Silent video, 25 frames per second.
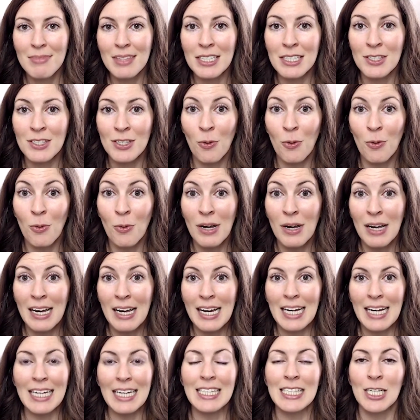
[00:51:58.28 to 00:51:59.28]
So
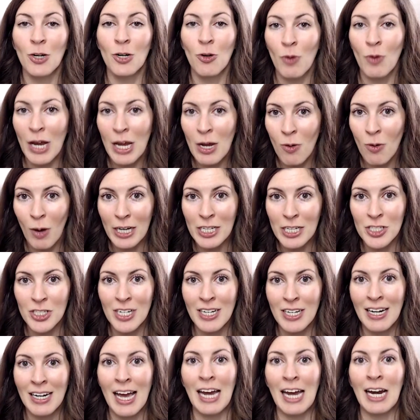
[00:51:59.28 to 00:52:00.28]
it's a great
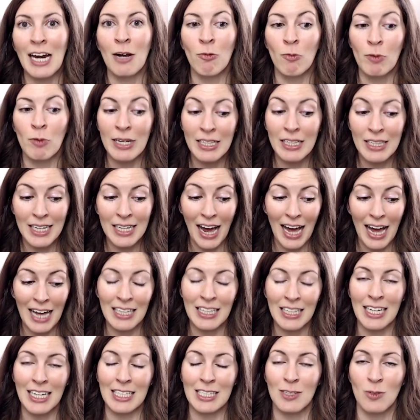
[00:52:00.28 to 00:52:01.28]
question, and it really
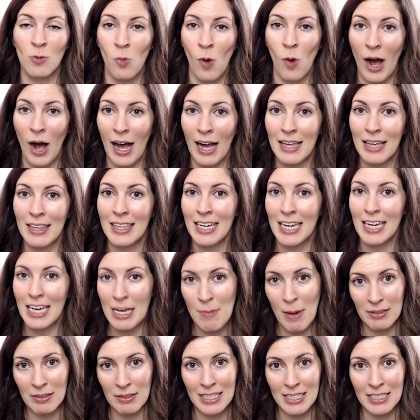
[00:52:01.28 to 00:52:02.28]
highlights why thinking
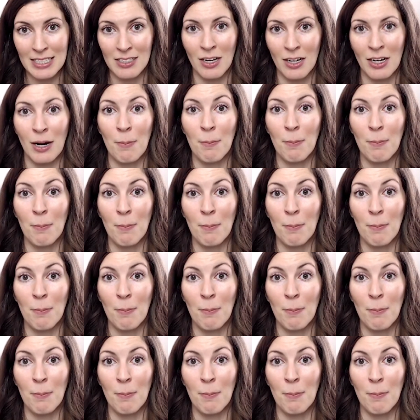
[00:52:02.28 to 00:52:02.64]
about this on a